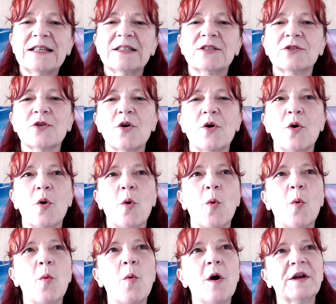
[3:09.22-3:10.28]
So
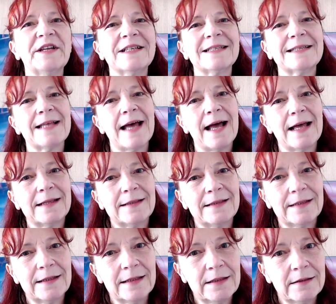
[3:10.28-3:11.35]
what is that
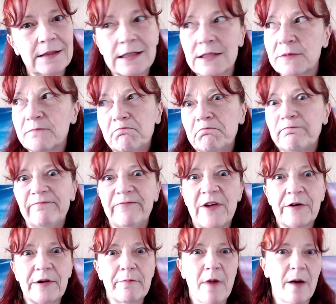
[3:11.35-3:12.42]
in this
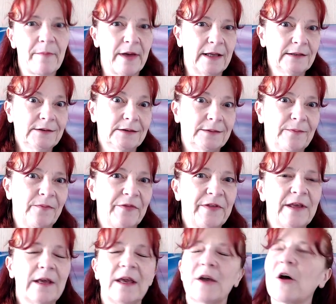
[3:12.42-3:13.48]
very moment,
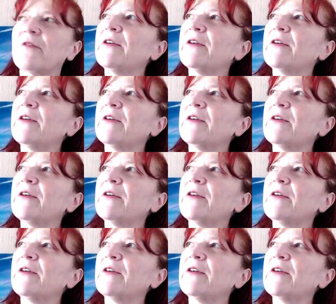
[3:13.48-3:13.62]
thinking